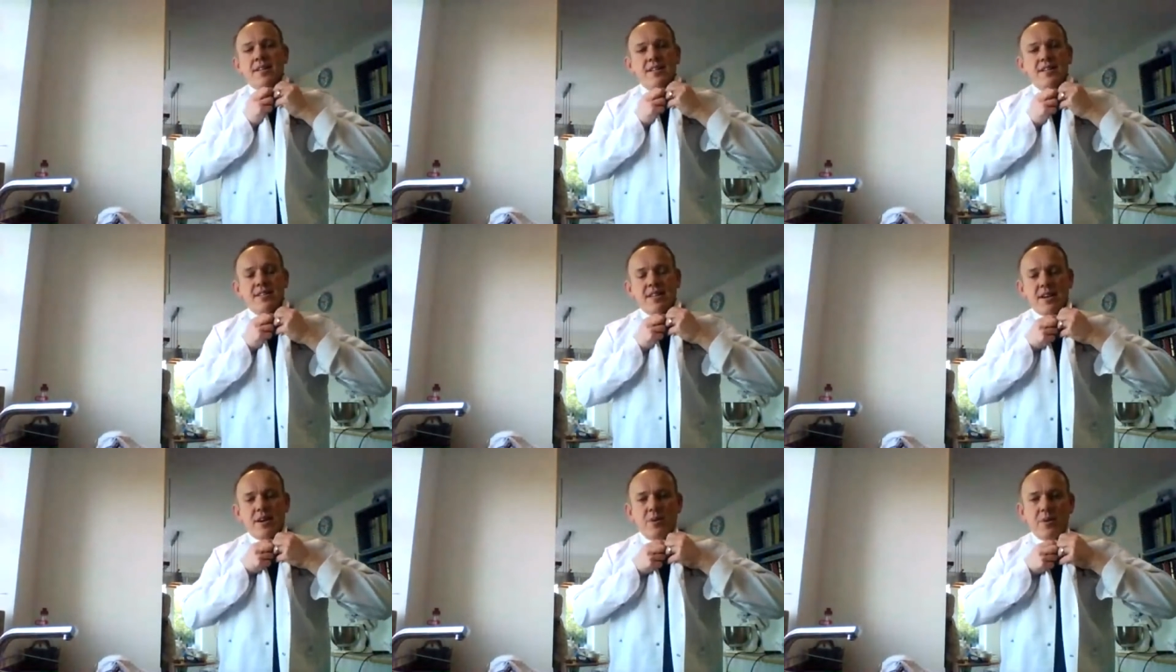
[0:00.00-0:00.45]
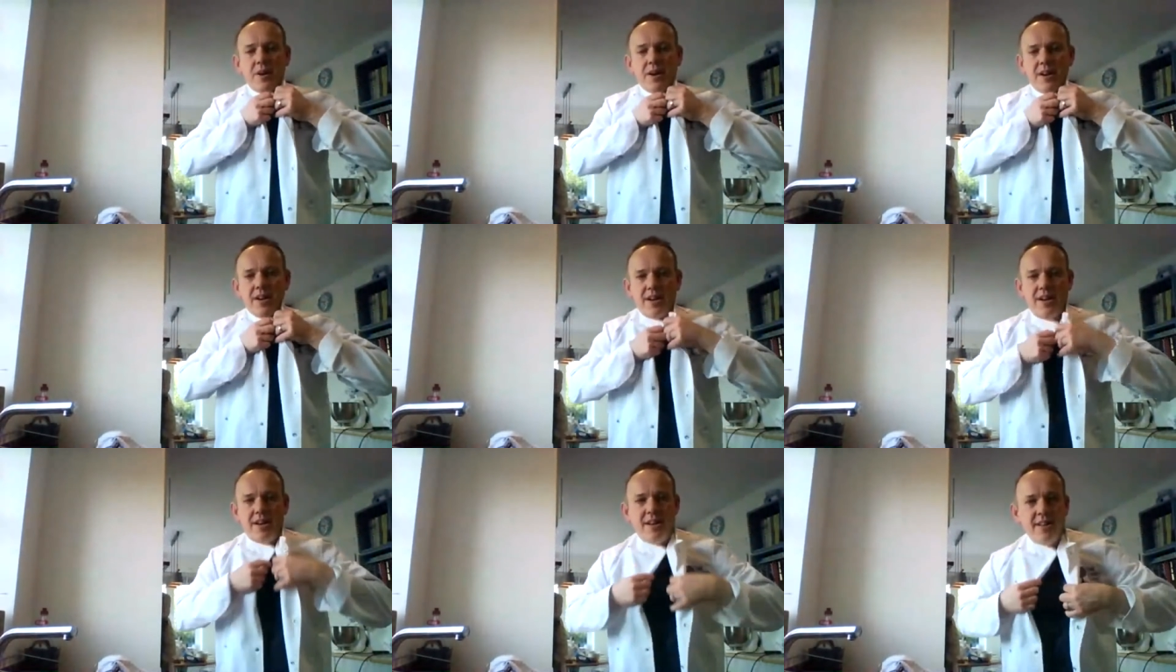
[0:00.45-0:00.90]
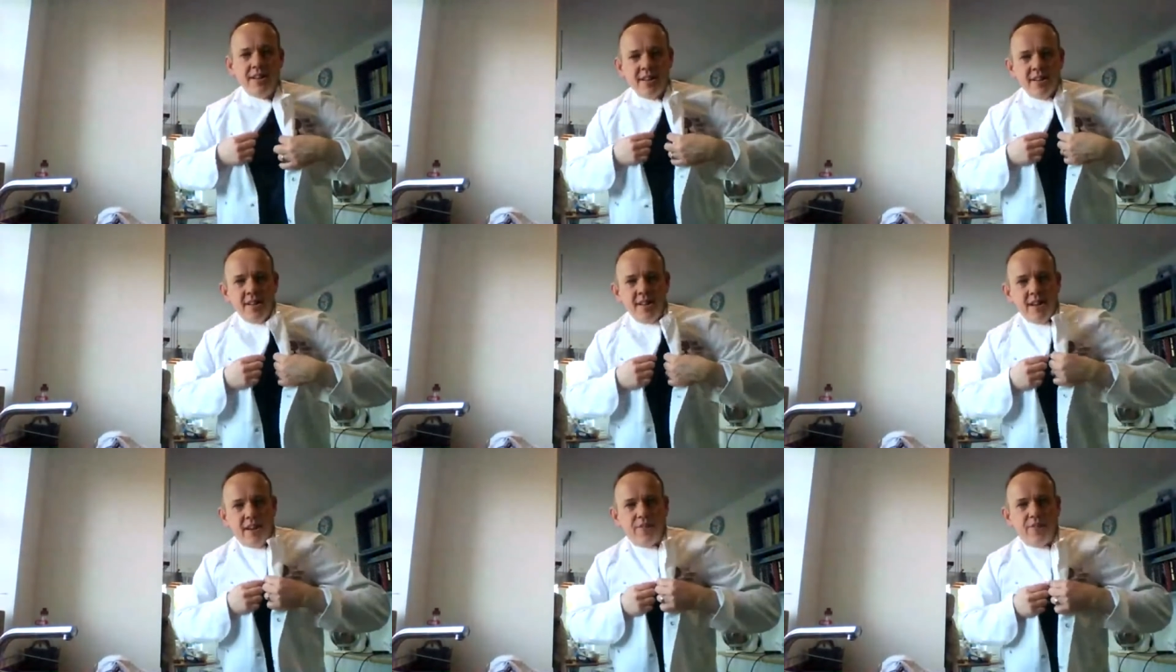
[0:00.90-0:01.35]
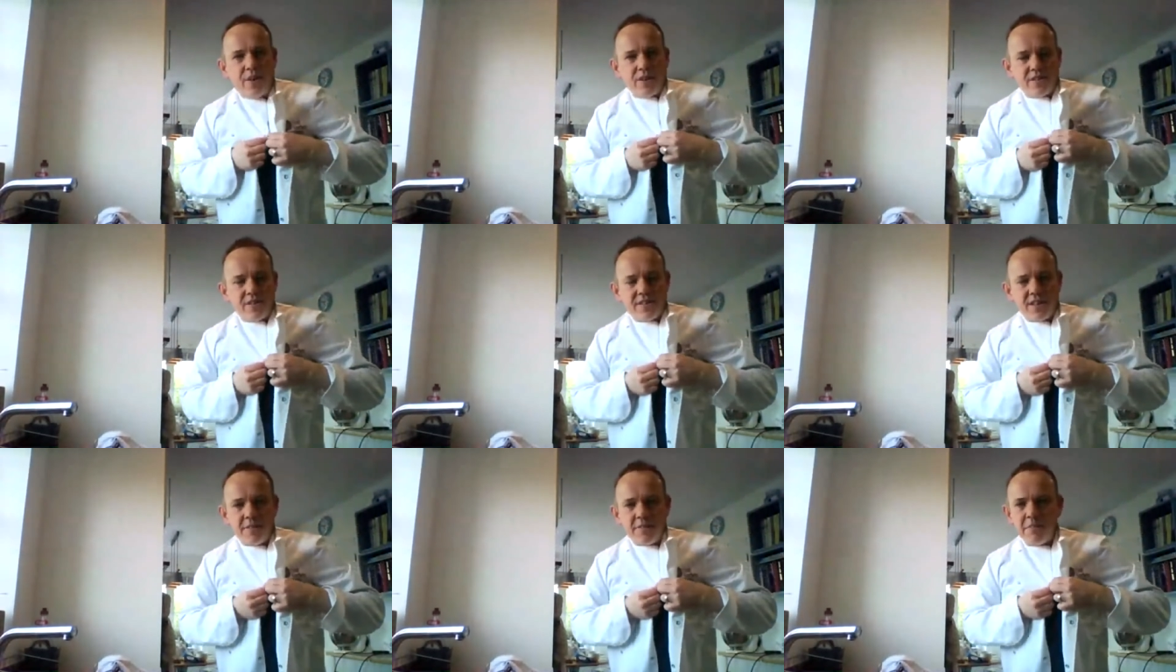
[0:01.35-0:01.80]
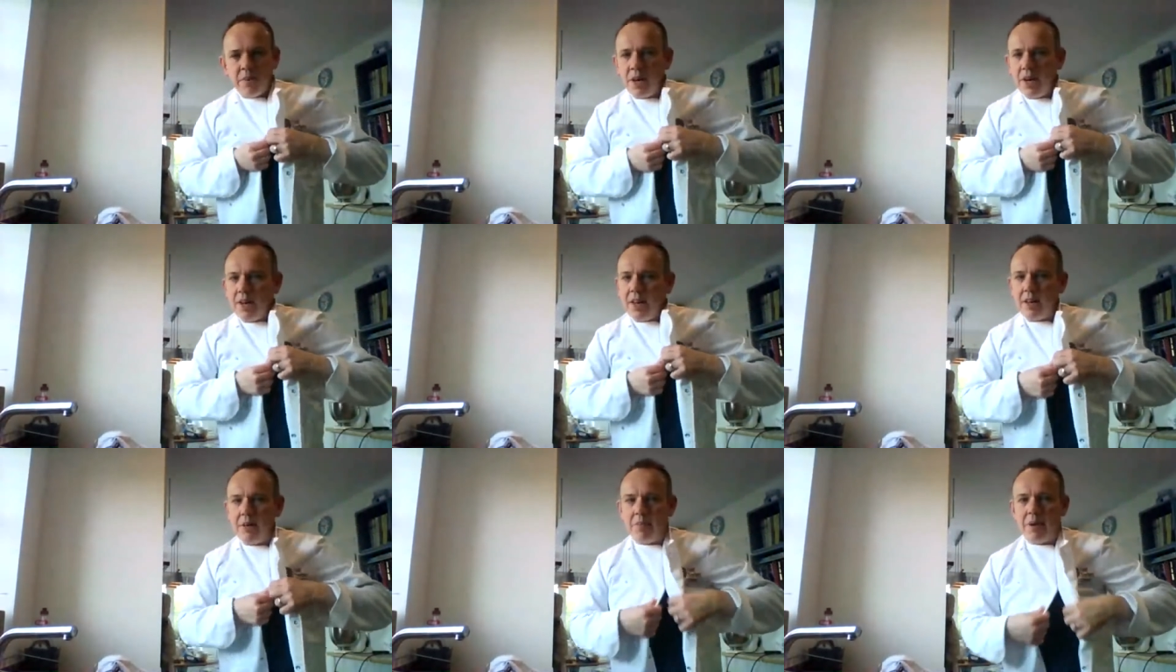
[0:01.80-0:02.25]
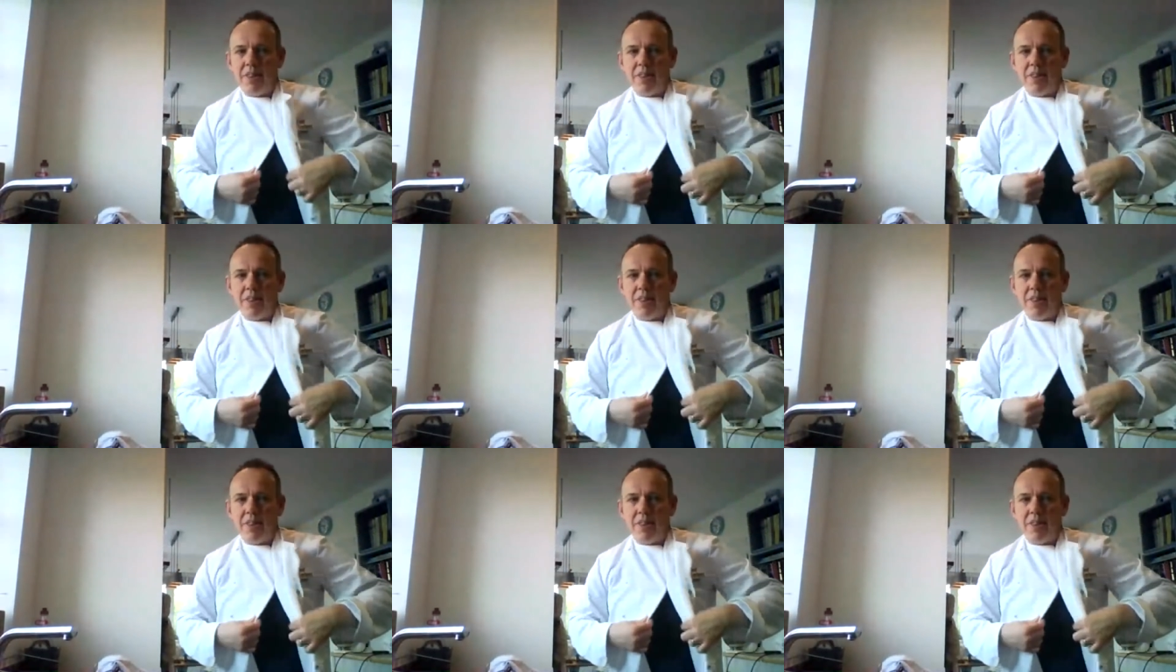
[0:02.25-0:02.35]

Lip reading: So if I stumble a little